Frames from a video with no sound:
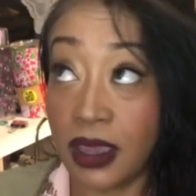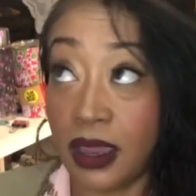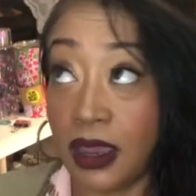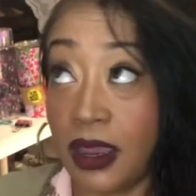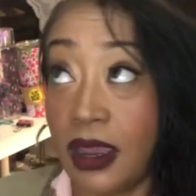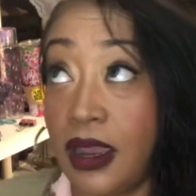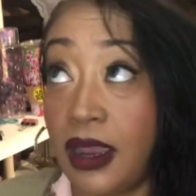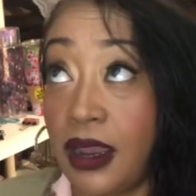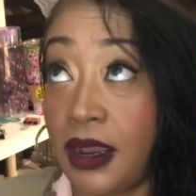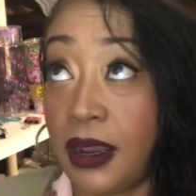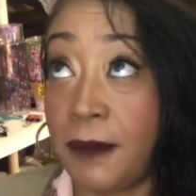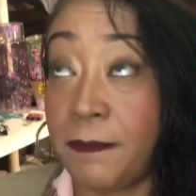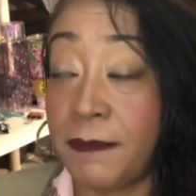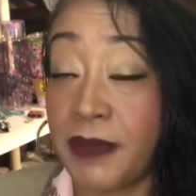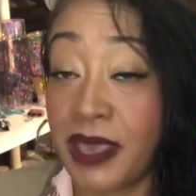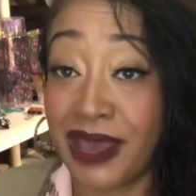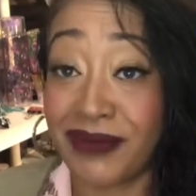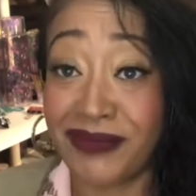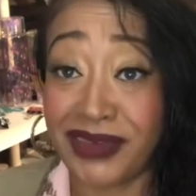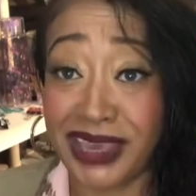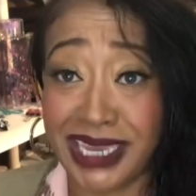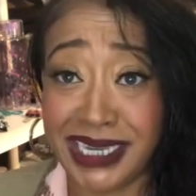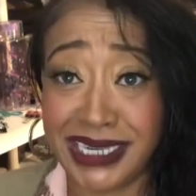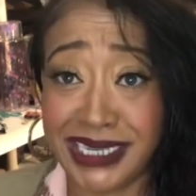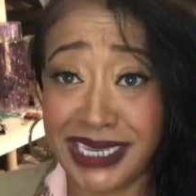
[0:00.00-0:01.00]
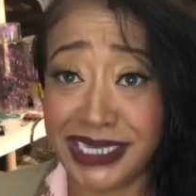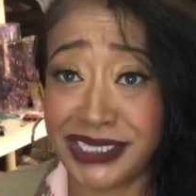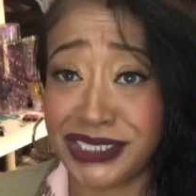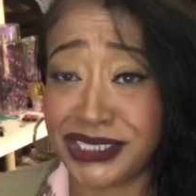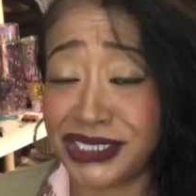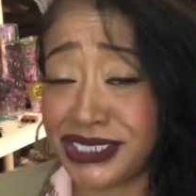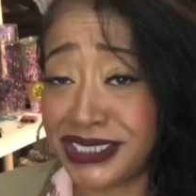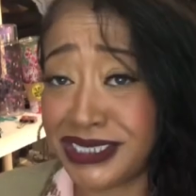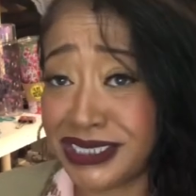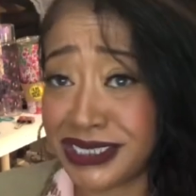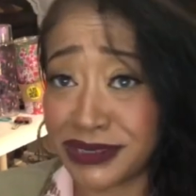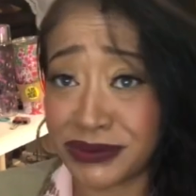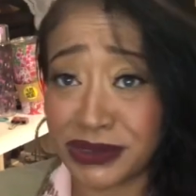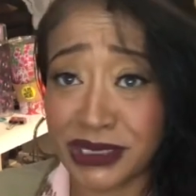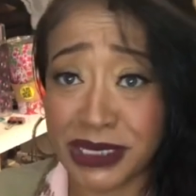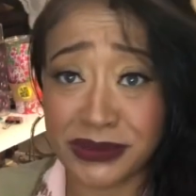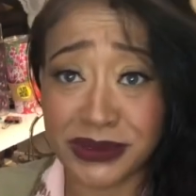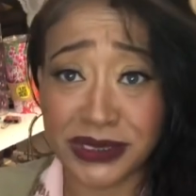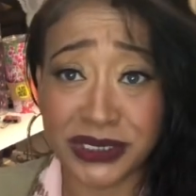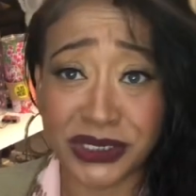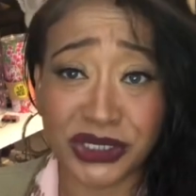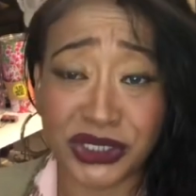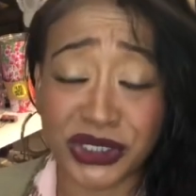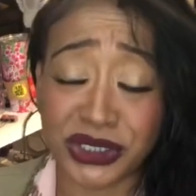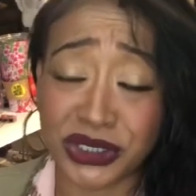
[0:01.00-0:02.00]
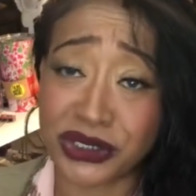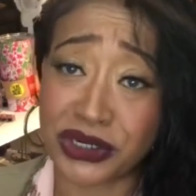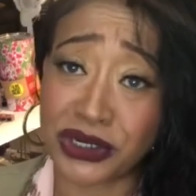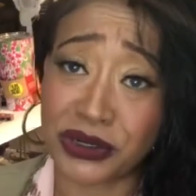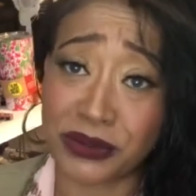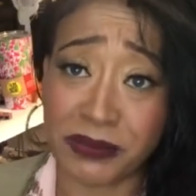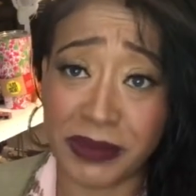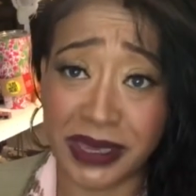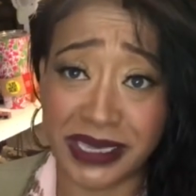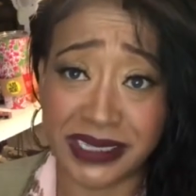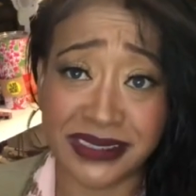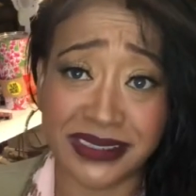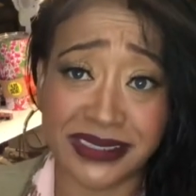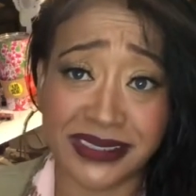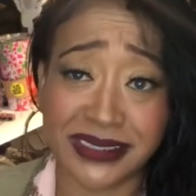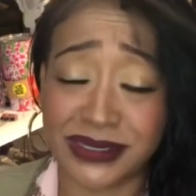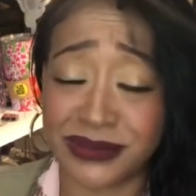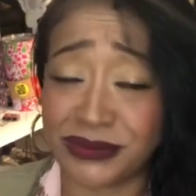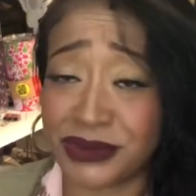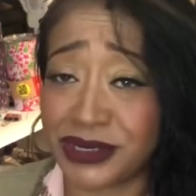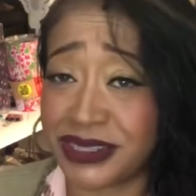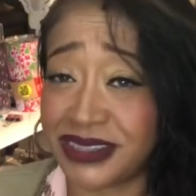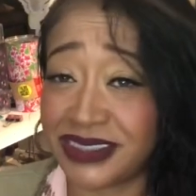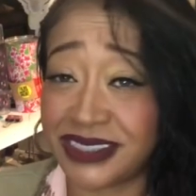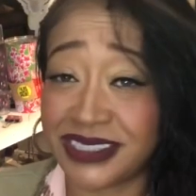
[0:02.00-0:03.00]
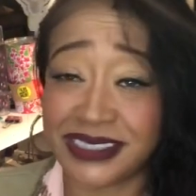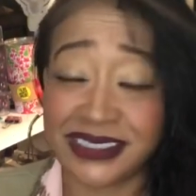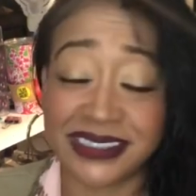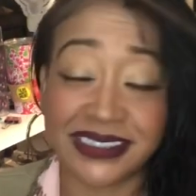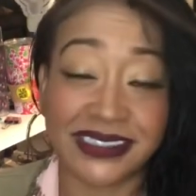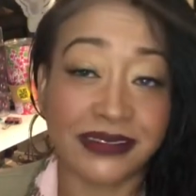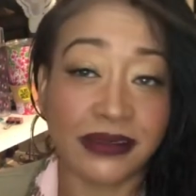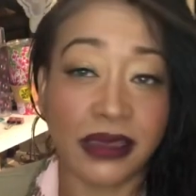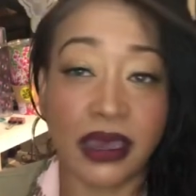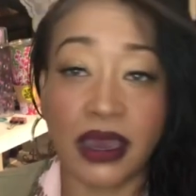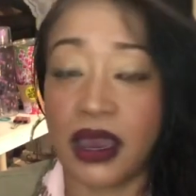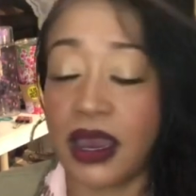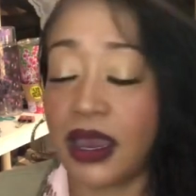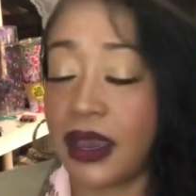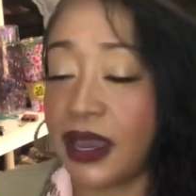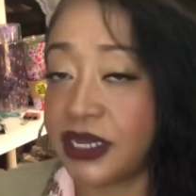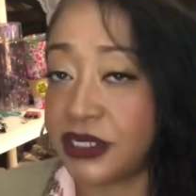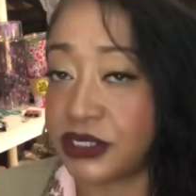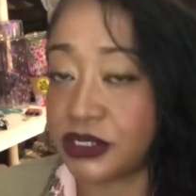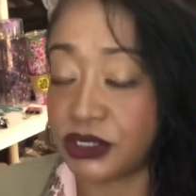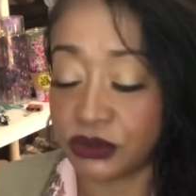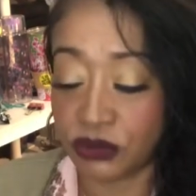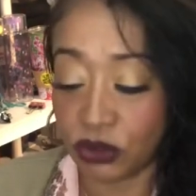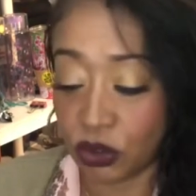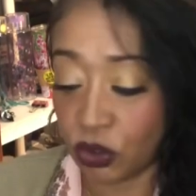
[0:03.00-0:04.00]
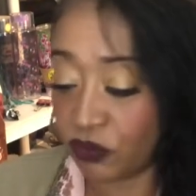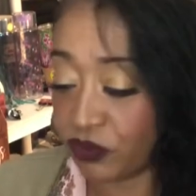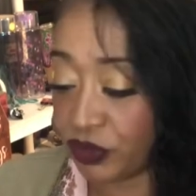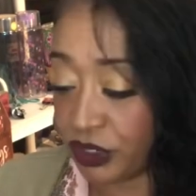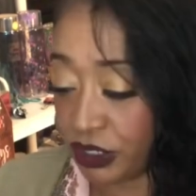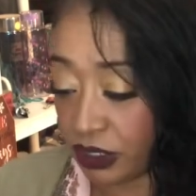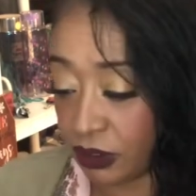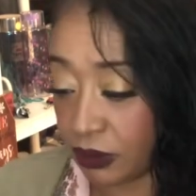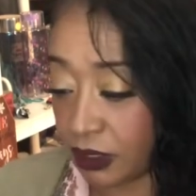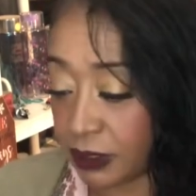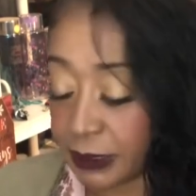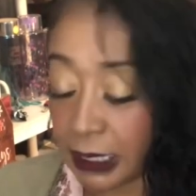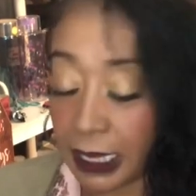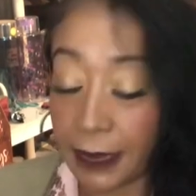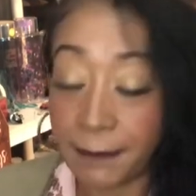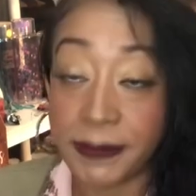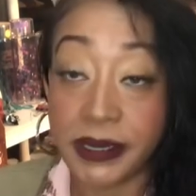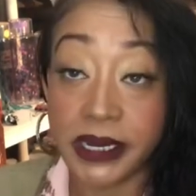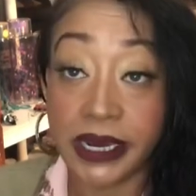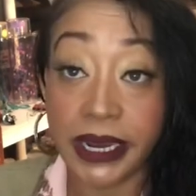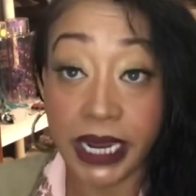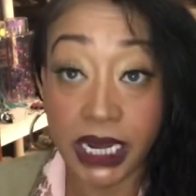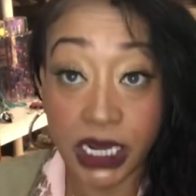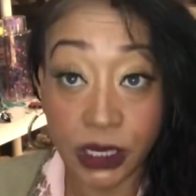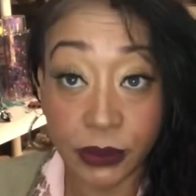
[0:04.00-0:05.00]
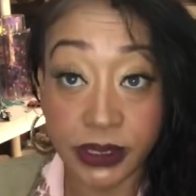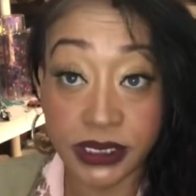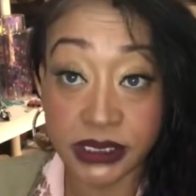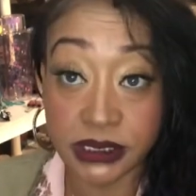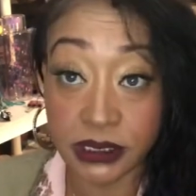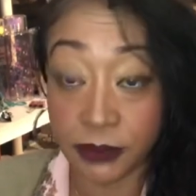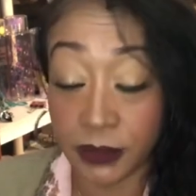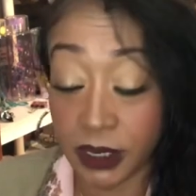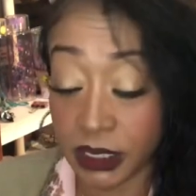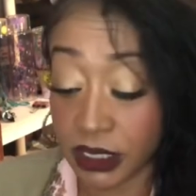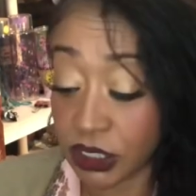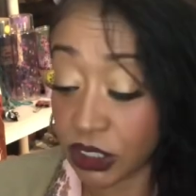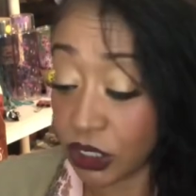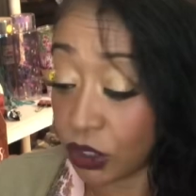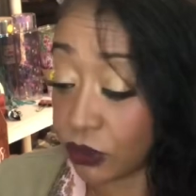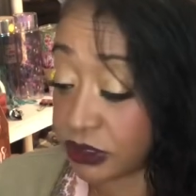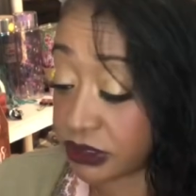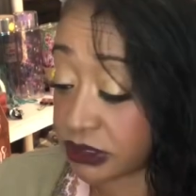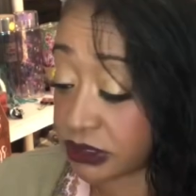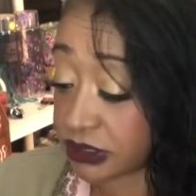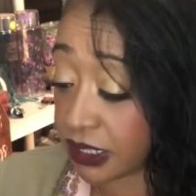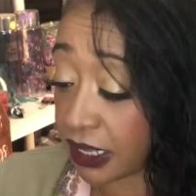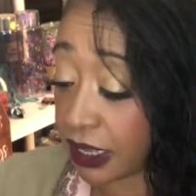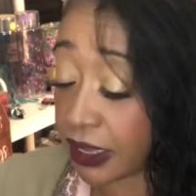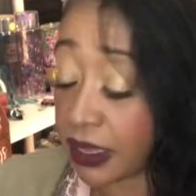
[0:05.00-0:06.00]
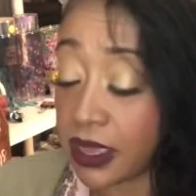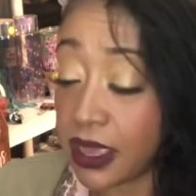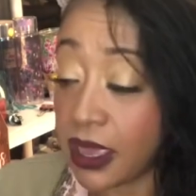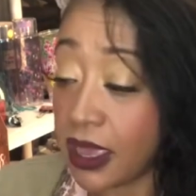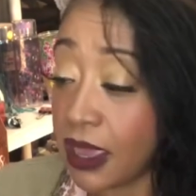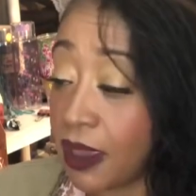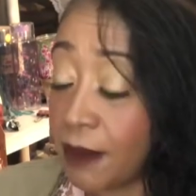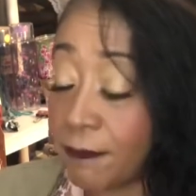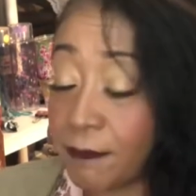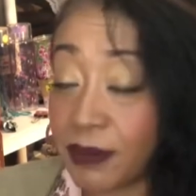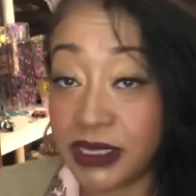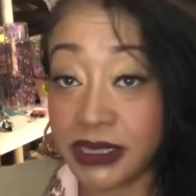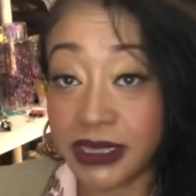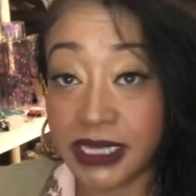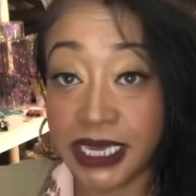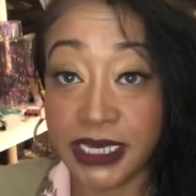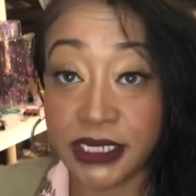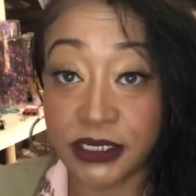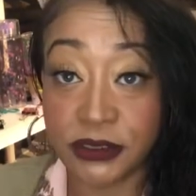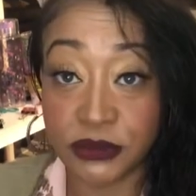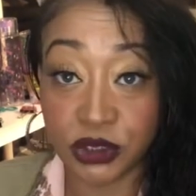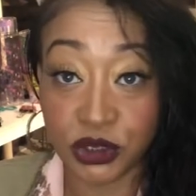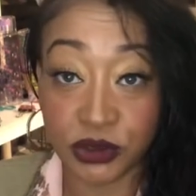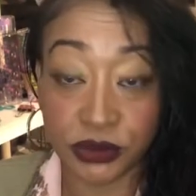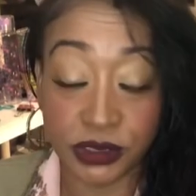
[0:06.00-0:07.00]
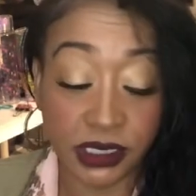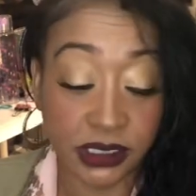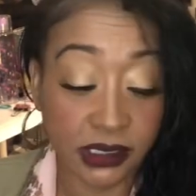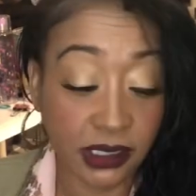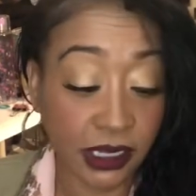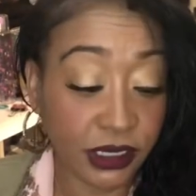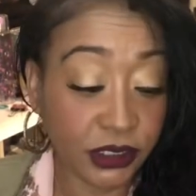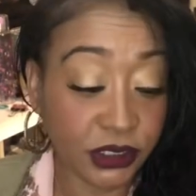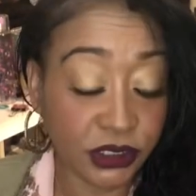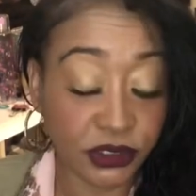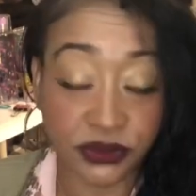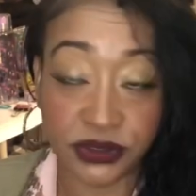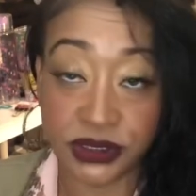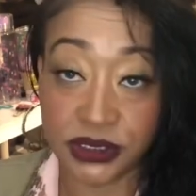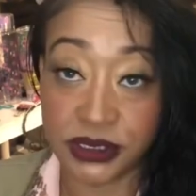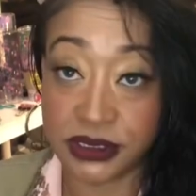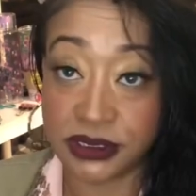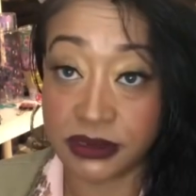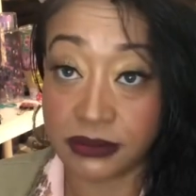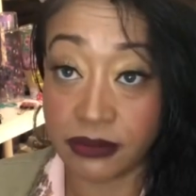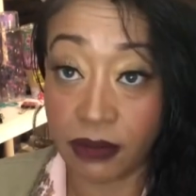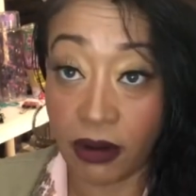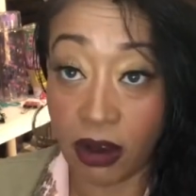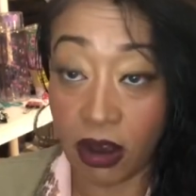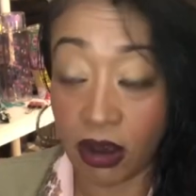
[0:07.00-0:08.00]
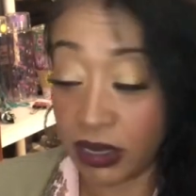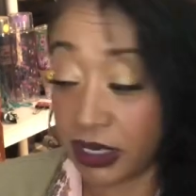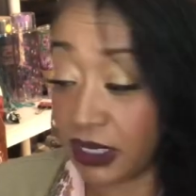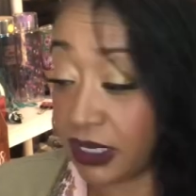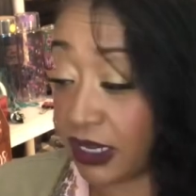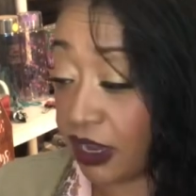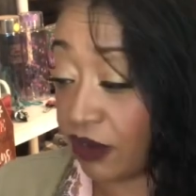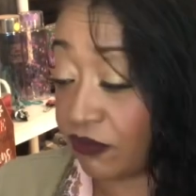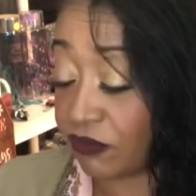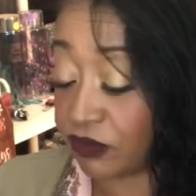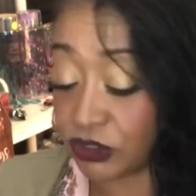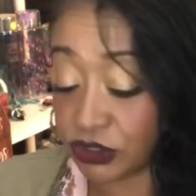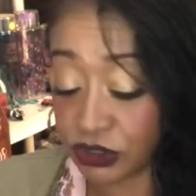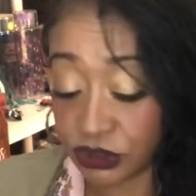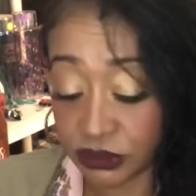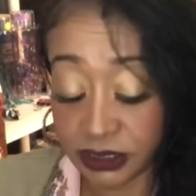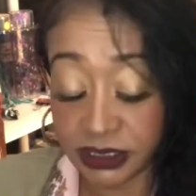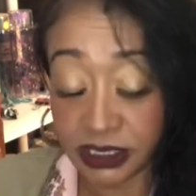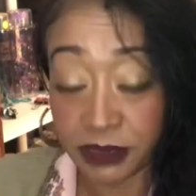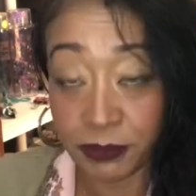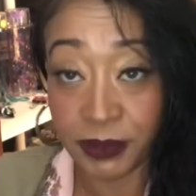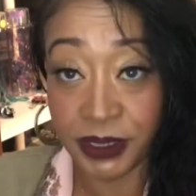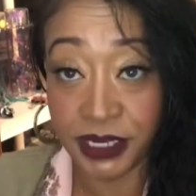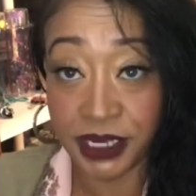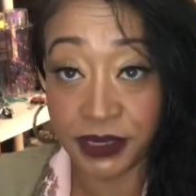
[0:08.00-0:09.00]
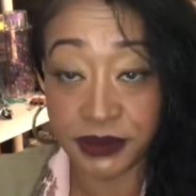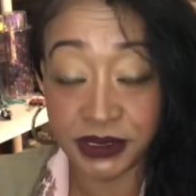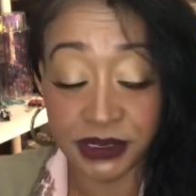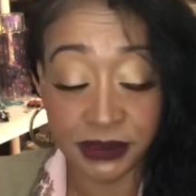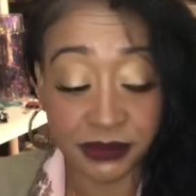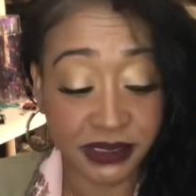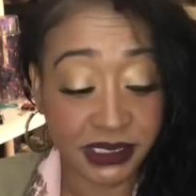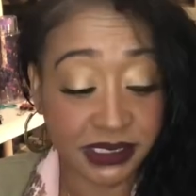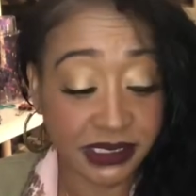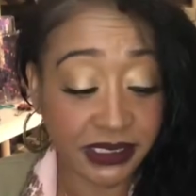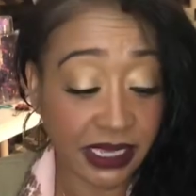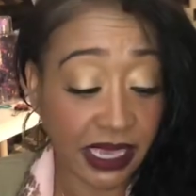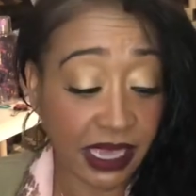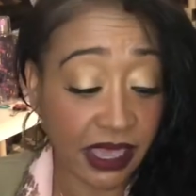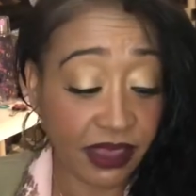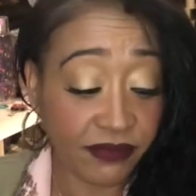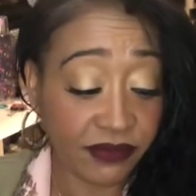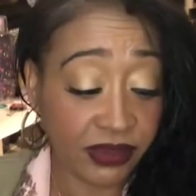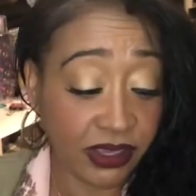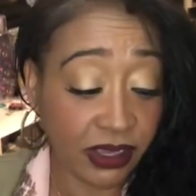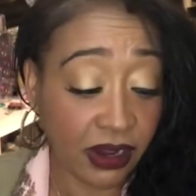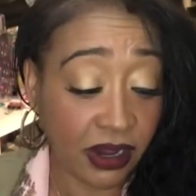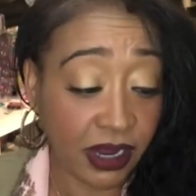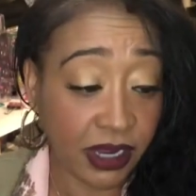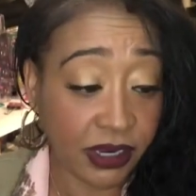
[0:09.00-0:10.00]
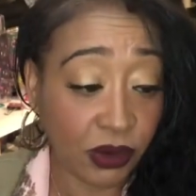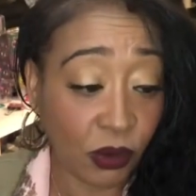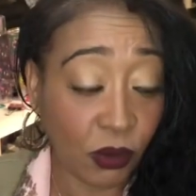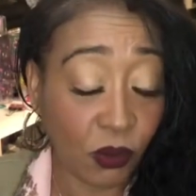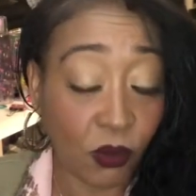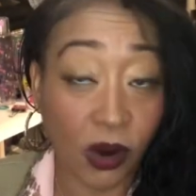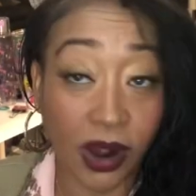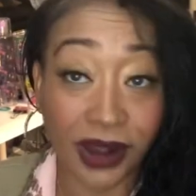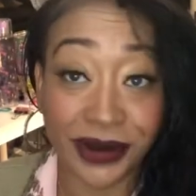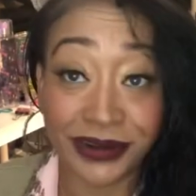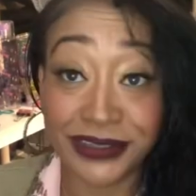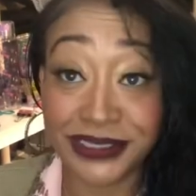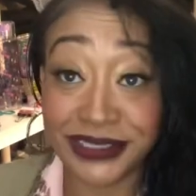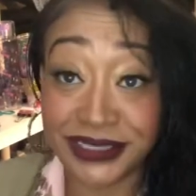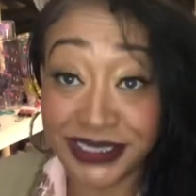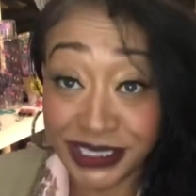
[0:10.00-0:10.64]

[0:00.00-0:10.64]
um, have A D H D, sometimes the sugar messes with its, I should do a whole video on that, but anyways, I'm not going to go into that, but they don't drink a lot of juices, hardly ever. So I did pick up some of these Evian waters.